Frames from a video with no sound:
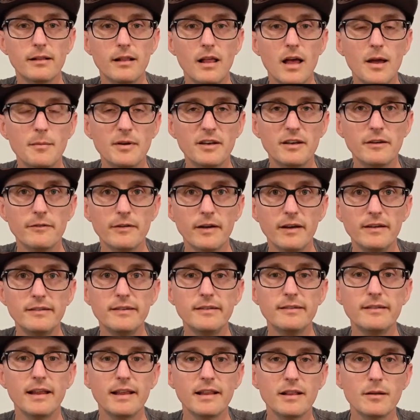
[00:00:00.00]
climbing
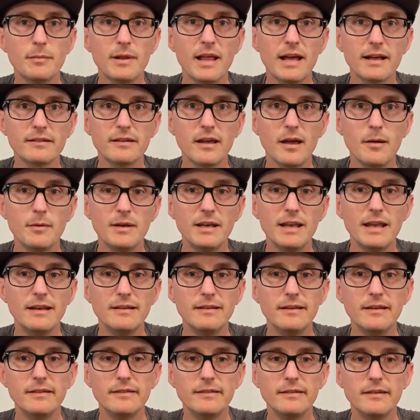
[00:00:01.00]
devices like the Black Diamond
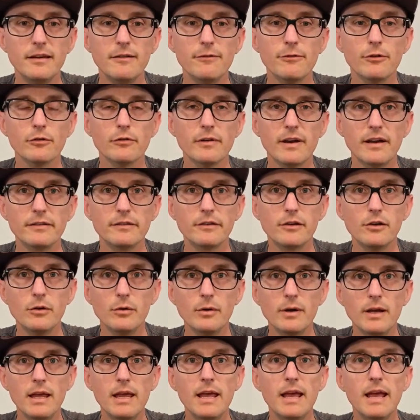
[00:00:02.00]
ATC for
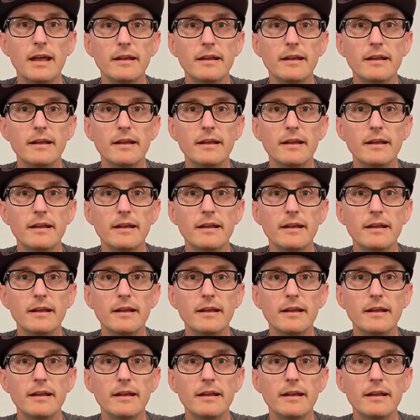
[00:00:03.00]
rescue,